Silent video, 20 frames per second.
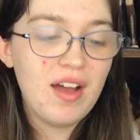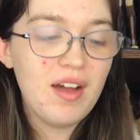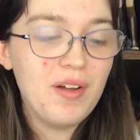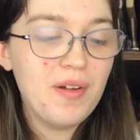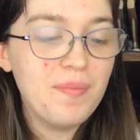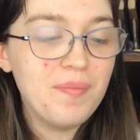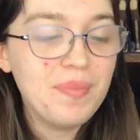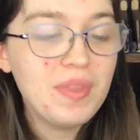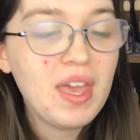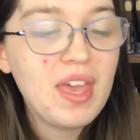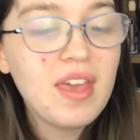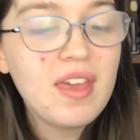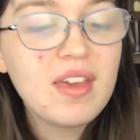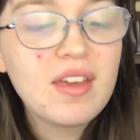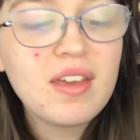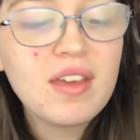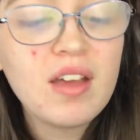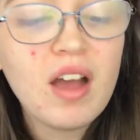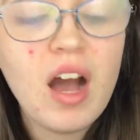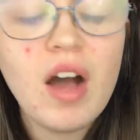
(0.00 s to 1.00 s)
Um,
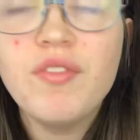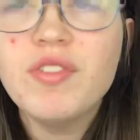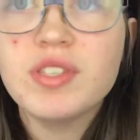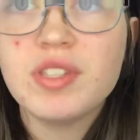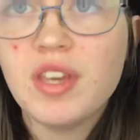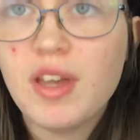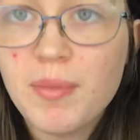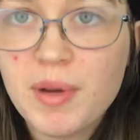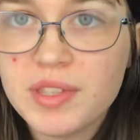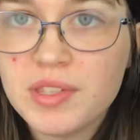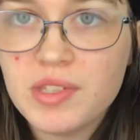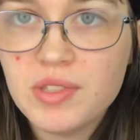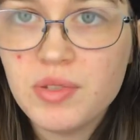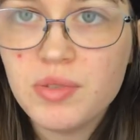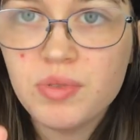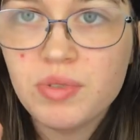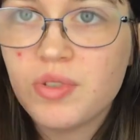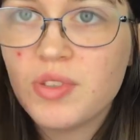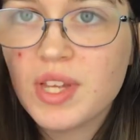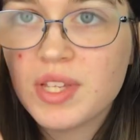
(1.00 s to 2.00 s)
obviously I bought these
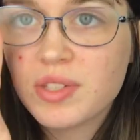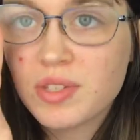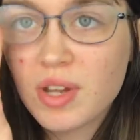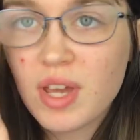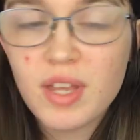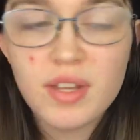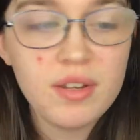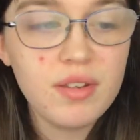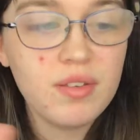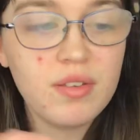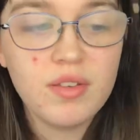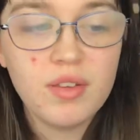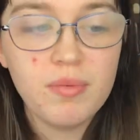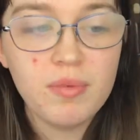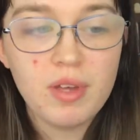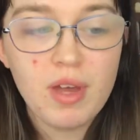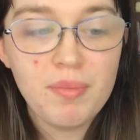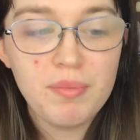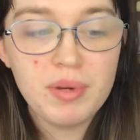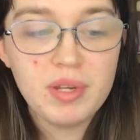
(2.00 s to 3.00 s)
used, that's not the
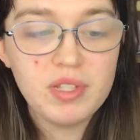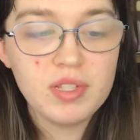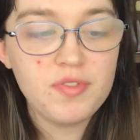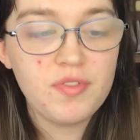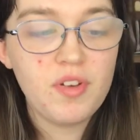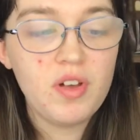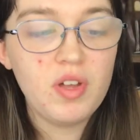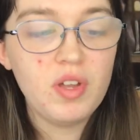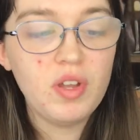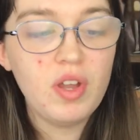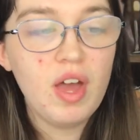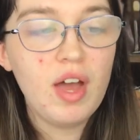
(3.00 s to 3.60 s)
company's fault.